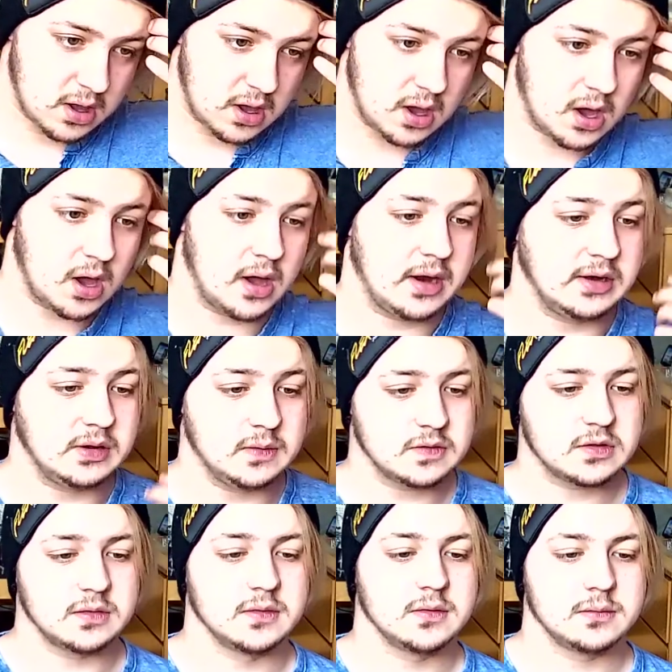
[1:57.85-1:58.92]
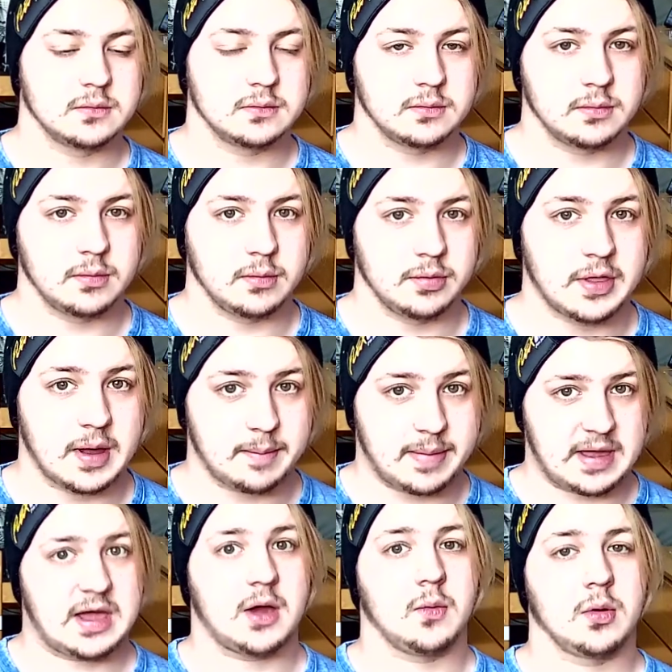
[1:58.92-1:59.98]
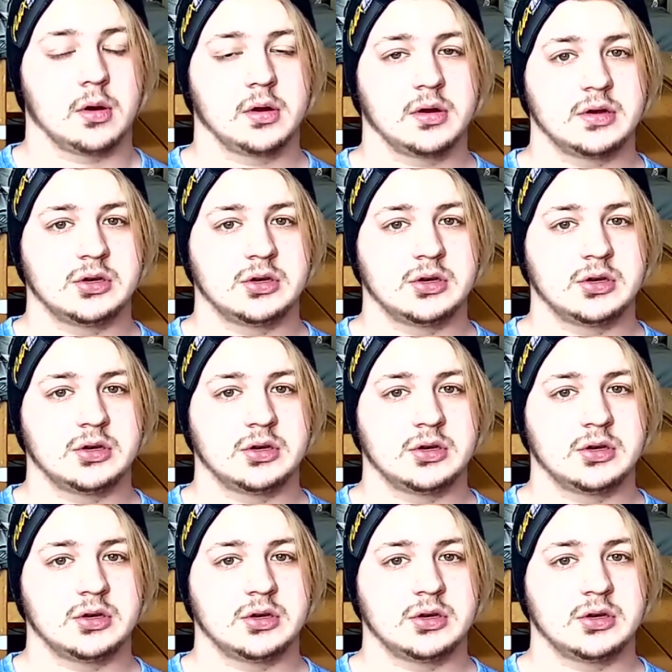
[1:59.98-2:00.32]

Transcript: uh, and used the that power